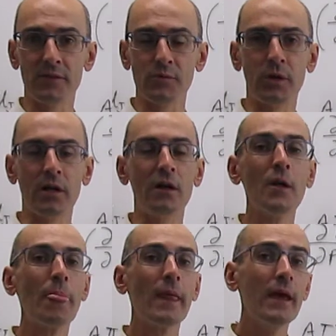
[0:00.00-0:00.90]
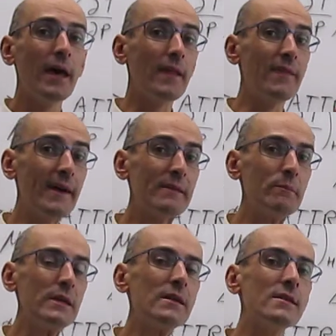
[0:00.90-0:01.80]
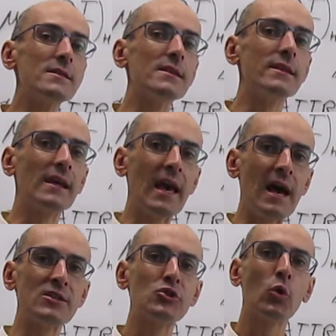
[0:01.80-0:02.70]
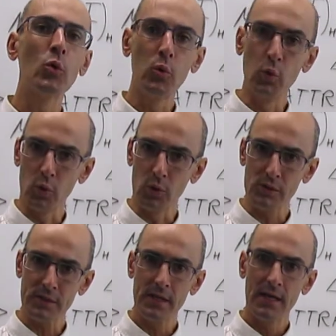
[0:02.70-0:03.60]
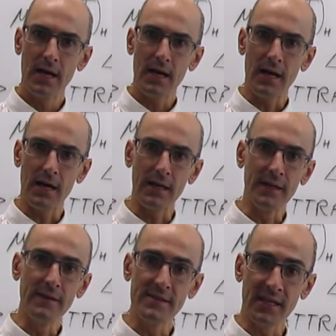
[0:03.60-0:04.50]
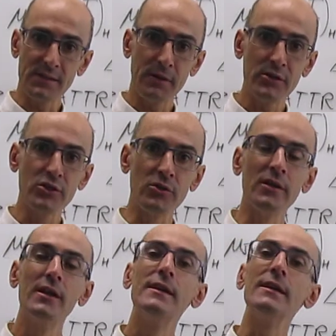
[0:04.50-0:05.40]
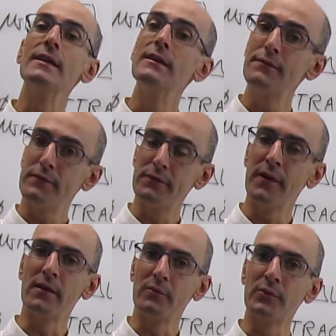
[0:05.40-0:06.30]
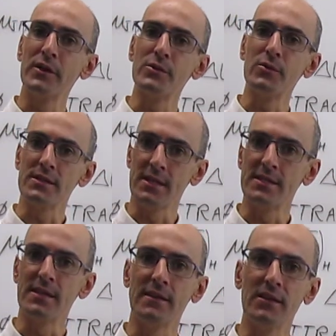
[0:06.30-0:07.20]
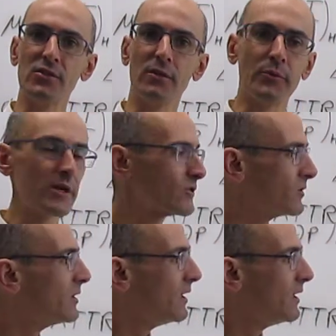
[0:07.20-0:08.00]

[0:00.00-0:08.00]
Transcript: as well. And that means that the gas cools uh, in this expansion if the final pressure is less than the initial pressure.